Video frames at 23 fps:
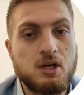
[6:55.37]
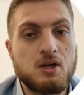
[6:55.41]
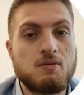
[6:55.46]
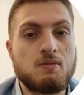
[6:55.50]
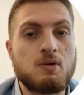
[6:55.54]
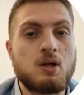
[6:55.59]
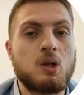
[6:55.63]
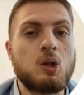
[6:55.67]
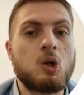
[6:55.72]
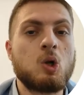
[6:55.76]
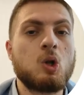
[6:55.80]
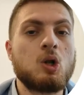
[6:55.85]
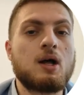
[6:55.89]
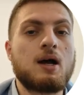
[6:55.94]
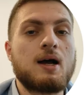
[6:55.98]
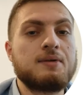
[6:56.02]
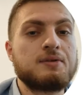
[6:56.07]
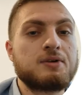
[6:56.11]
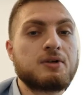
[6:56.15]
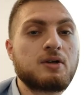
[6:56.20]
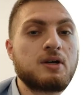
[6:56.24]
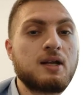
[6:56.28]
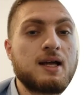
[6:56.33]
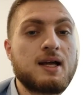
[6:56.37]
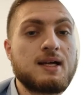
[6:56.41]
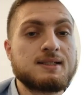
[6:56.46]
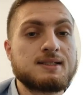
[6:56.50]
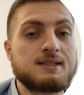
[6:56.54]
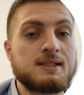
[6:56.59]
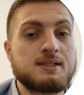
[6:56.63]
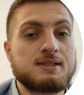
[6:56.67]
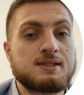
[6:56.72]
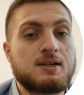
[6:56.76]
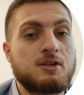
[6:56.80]
while all other
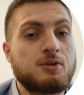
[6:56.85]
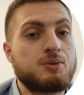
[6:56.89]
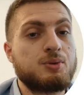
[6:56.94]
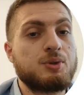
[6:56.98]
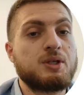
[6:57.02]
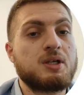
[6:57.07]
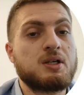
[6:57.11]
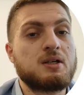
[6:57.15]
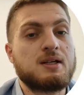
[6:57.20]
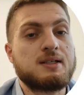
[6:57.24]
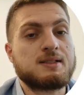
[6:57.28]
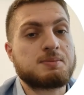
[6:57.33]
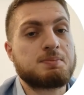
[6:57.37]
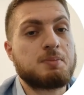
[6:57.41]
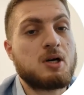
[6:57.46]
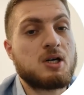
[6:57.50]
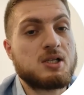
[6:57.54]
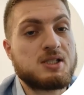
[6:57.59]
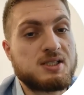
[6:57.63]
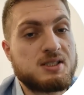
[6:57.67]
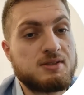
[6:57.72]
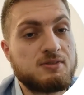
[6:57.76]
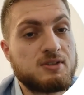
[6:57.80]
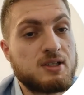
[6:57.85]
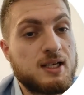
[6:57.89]
classes are treated as positive